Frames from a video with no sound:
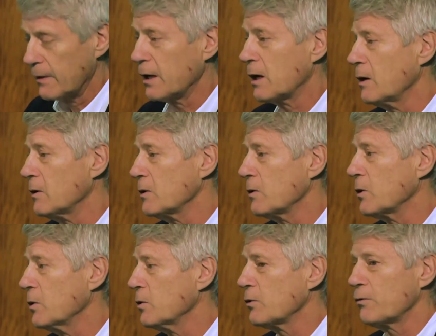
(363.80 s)
They ca
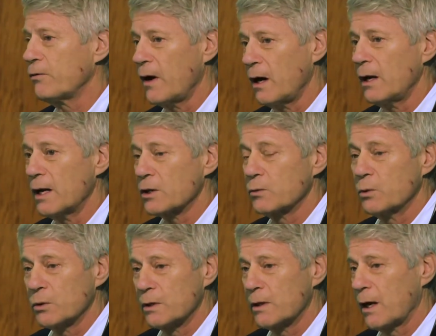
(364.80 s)
cause far less
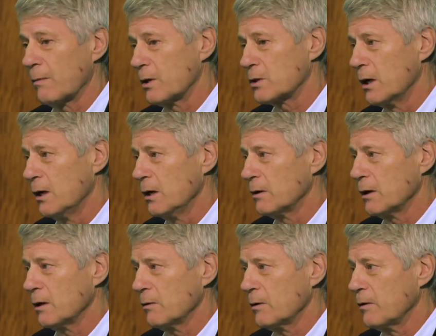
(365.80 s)
water damage
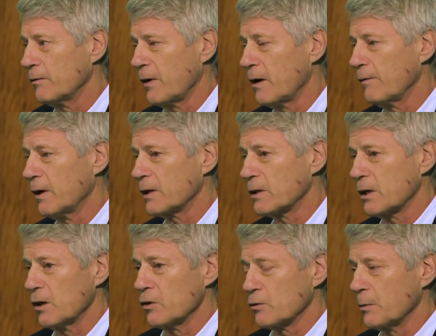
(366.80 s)
than a, a firefighter's
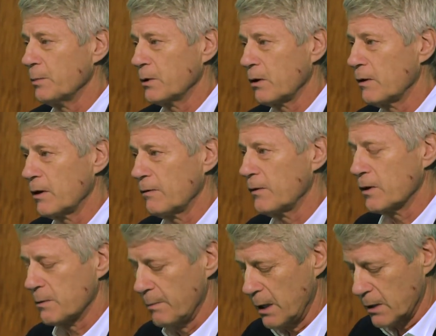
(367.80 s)
hose will put on in the
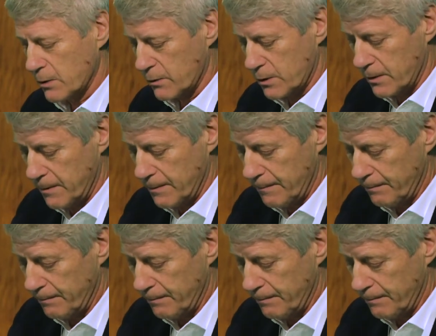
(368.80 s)
first minute or two.